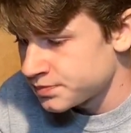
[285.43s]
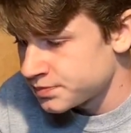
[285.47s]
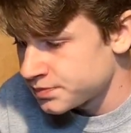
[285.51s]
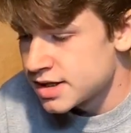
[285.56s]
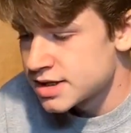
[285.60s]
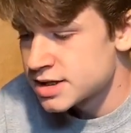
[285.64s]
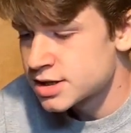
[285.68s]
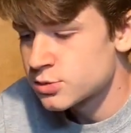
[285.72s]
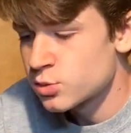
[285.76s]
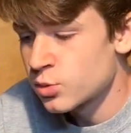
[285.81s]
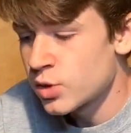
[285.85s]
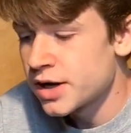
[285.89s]

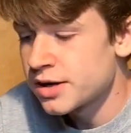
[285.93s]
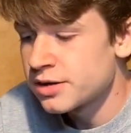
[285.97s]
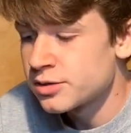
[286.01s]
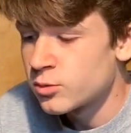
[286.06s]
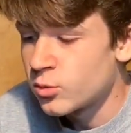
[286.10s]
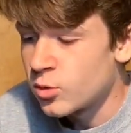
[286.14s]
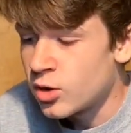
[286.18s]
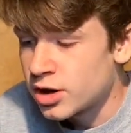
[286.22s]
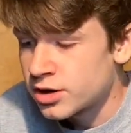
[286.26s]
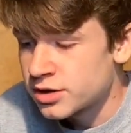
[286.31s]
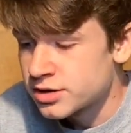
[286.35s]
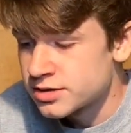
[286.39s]
Sweat and
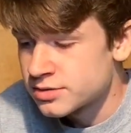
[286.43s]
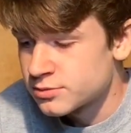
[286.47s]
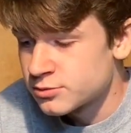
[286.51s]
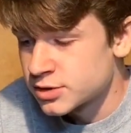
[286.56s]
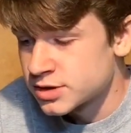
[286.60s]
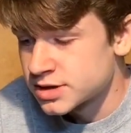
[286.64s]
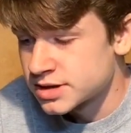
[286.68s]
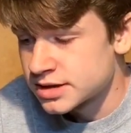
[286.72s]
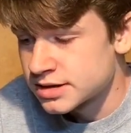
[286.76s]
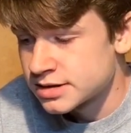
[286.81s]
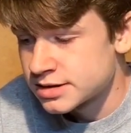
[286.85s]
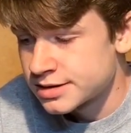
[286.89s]
water
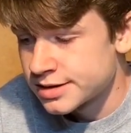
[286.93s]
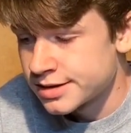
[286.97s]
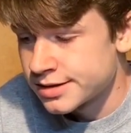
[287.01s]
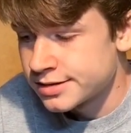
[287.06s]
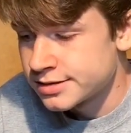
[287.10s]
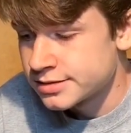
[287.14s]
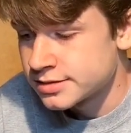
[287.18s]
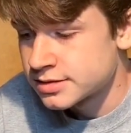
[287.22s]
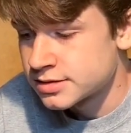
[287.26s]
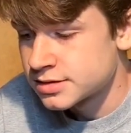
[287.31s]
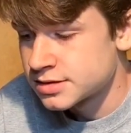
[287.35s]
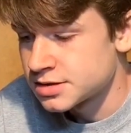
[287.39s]

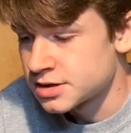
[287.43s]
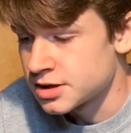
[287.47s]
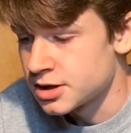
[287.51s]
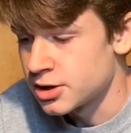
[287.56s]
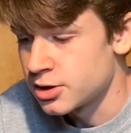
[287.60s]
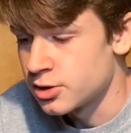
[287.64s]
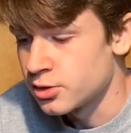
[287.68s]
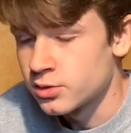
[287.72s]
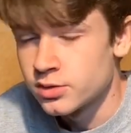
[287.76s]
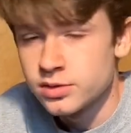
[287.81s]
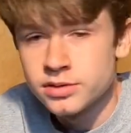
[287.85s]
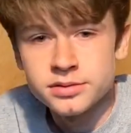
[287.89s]
resistant,
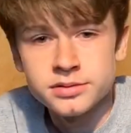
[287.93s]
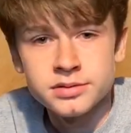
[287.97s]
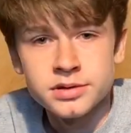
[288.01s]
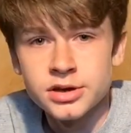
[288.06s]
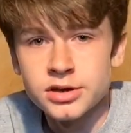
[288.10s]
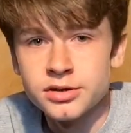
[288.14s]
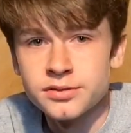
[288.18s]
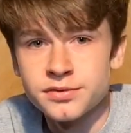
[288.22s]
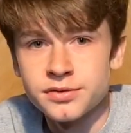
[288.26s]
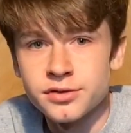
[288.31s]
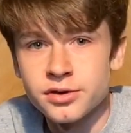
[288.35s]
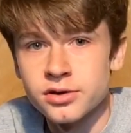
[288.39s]
so
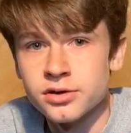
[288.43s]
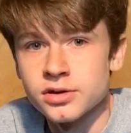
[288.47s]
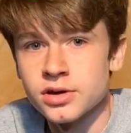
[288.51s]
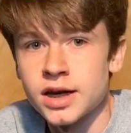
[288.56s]
good for